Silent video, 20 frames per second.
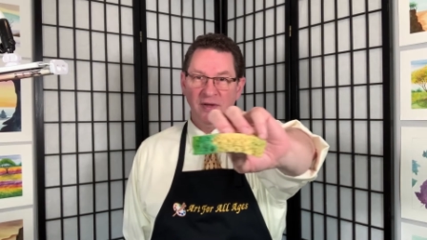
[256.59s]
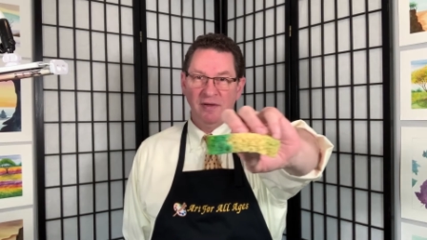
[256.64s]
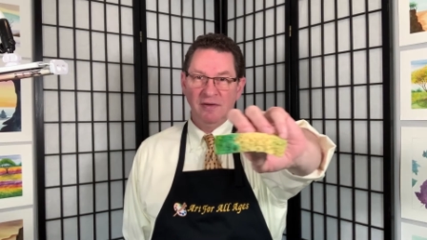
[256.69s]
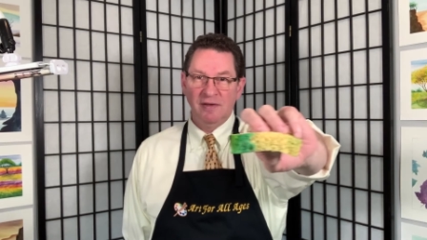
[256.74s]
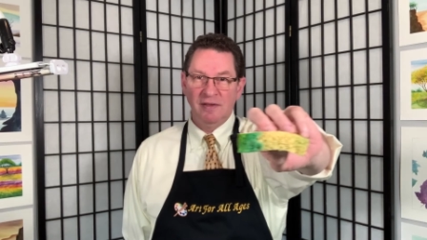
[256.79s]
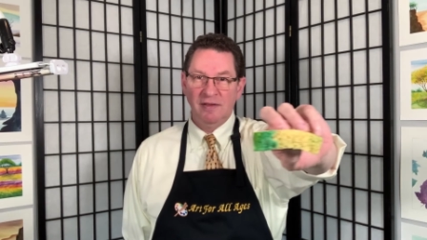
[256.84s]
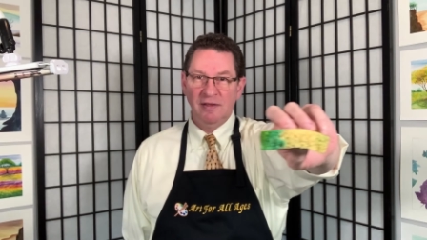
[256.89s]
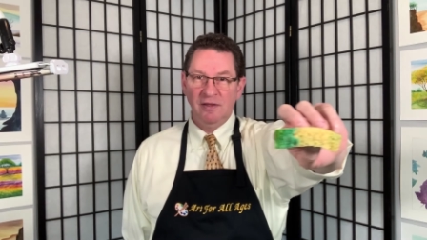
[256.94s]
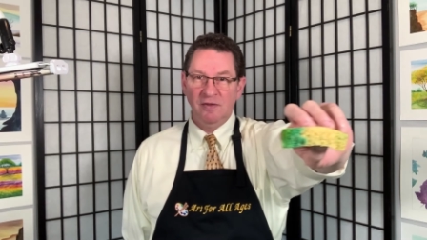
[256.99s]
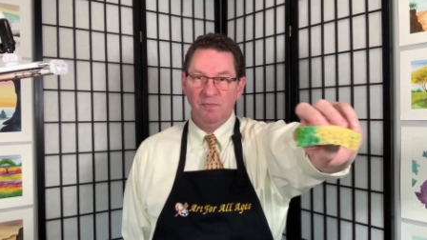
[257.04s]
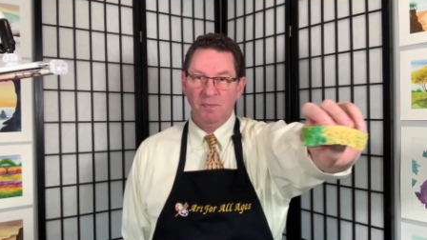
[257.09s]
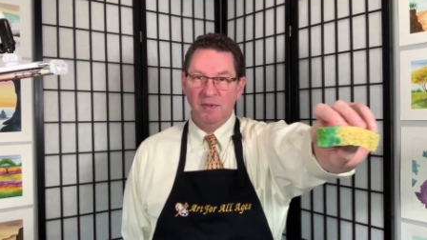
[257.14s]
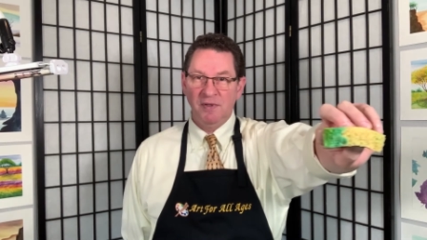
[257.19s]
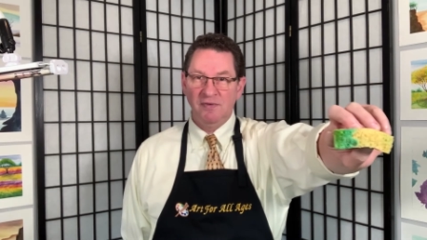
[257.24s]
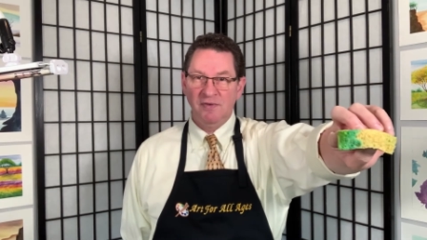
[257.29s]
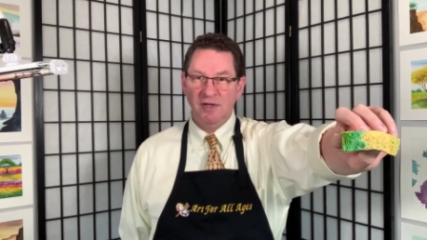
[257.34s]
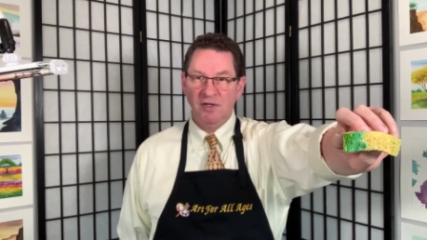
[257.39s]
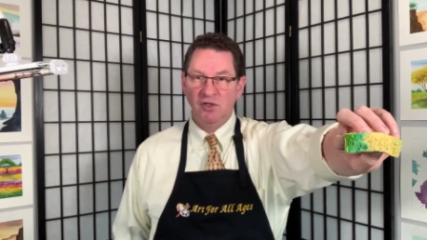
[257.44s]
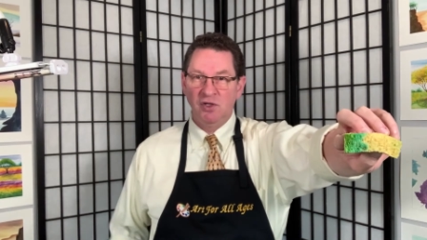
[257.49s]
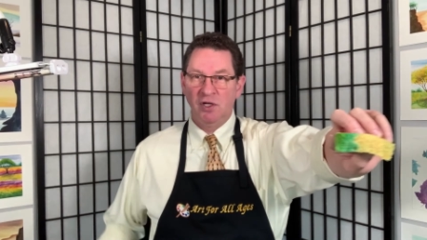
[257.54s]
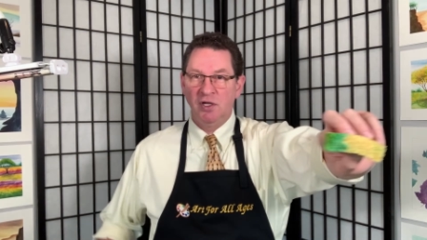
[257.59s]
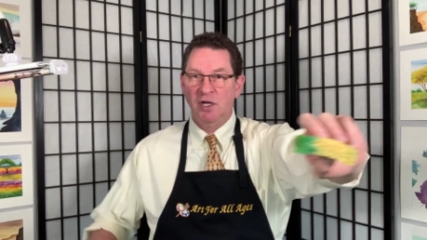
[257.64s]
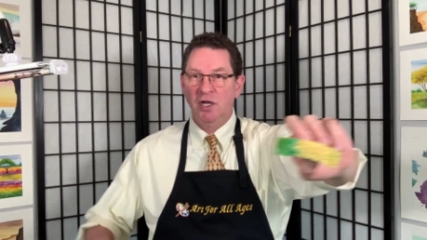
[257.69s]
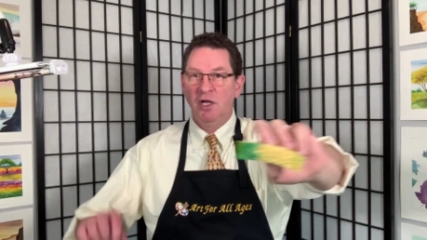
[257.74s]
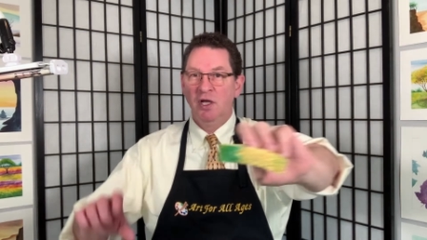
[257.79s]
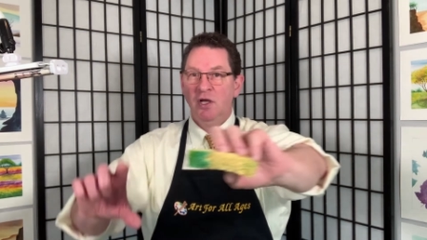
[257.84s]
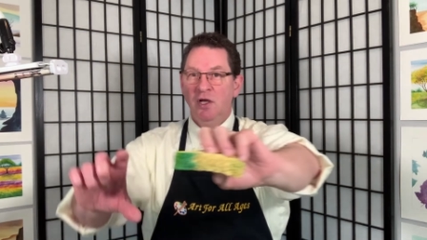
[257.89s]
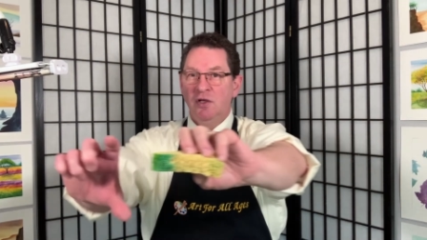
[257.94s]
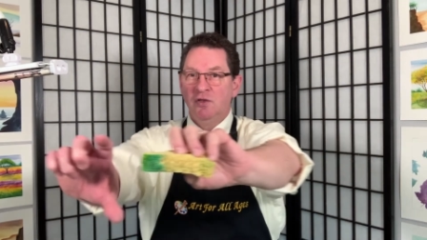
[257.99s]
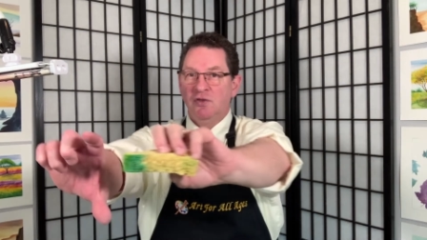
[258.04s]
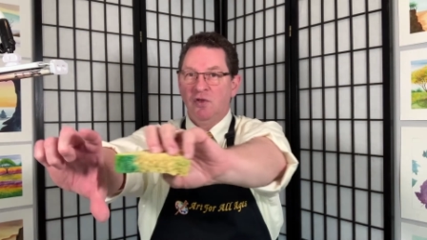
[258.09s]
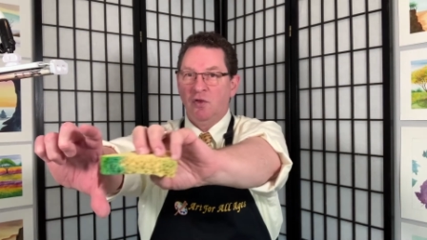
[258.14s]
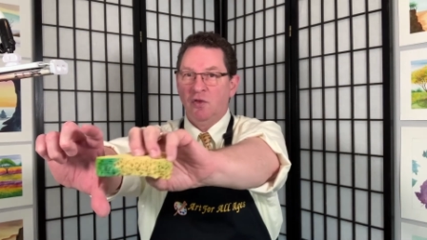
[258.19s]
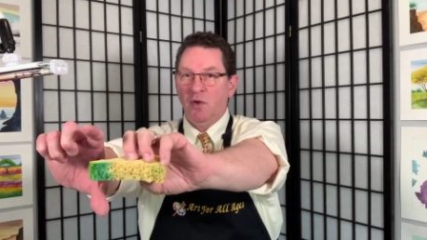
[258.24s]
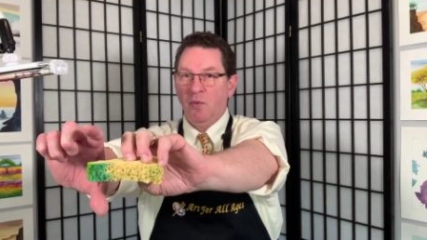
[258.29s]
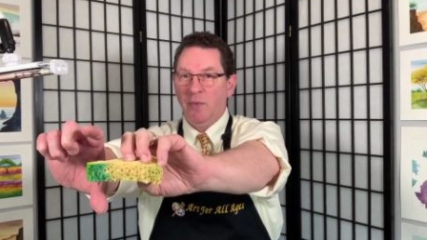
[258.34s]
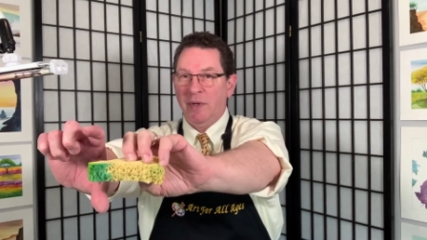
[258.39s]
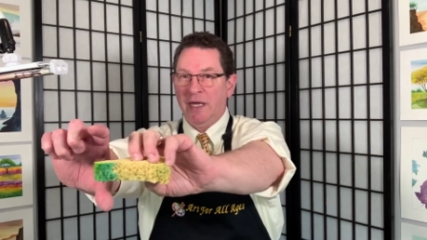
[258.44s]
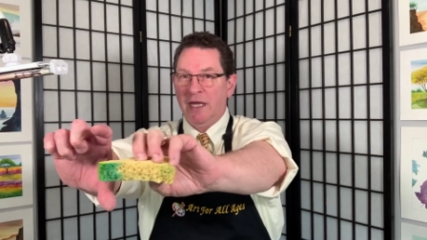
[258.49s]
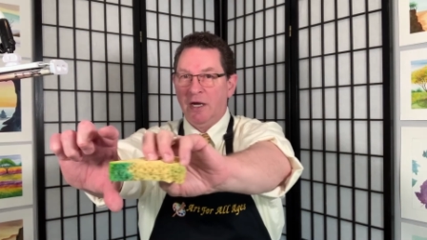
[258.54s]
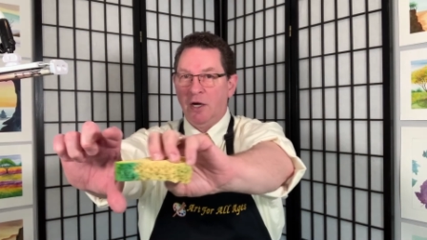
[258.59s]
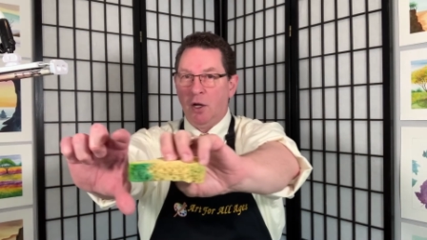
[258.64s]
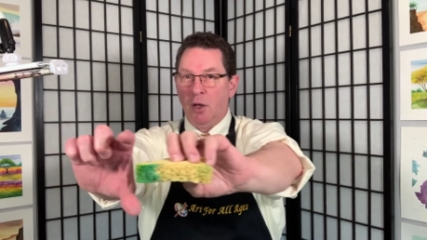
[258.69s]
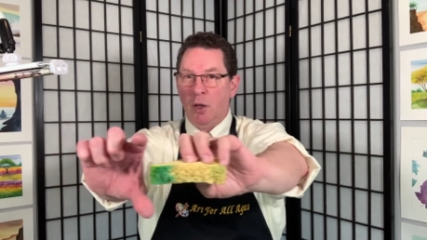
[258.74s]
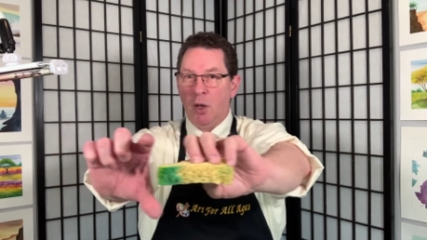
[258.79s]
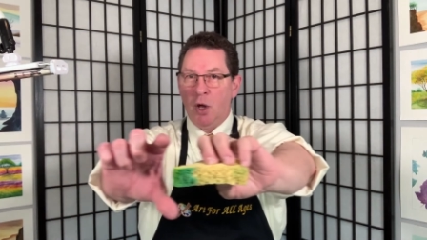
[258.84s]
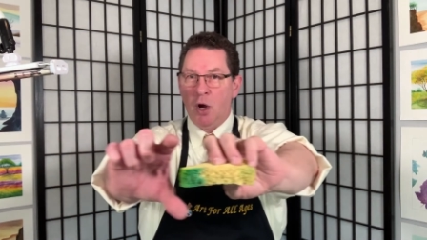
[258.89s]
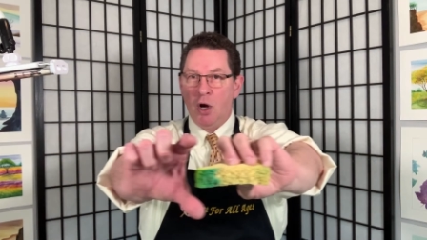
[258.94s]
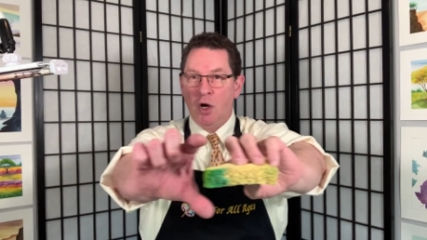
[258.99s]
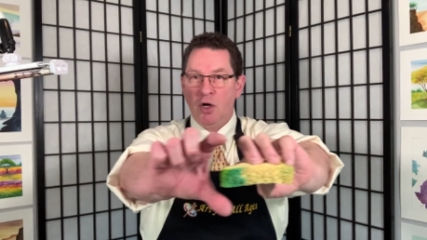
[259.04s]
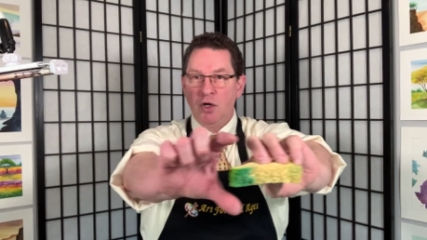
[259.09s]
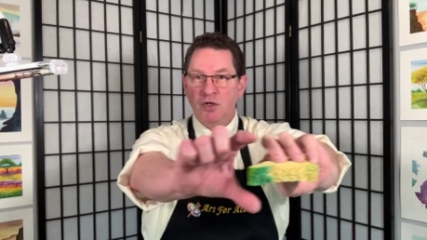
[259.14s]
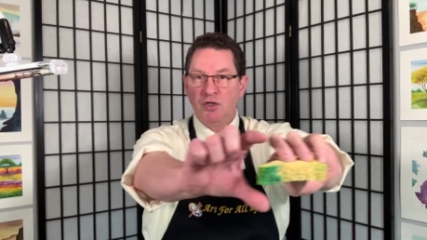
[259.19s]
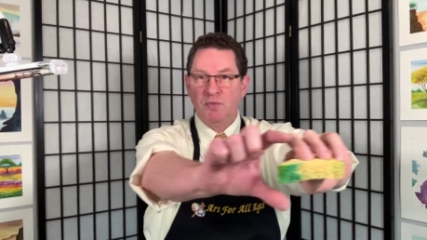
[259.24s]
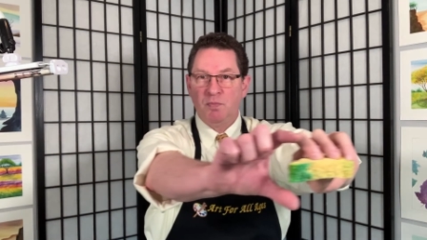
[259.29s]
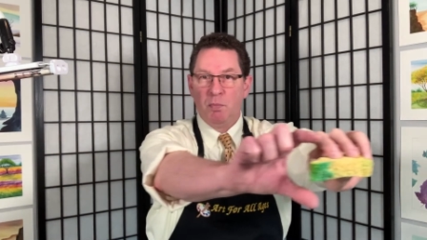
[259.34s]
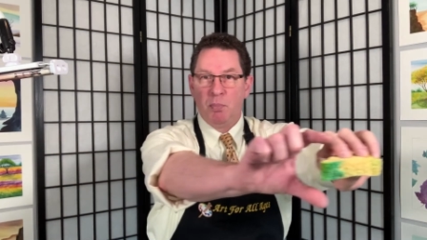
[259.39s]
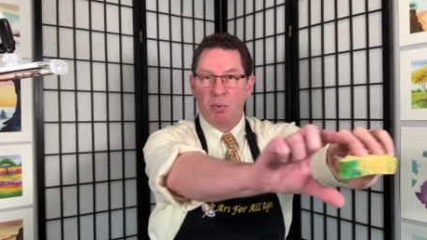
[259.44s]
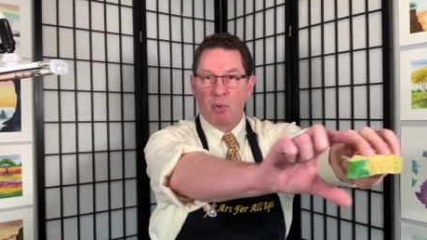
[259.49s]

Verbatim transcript: into this position so that we get a large,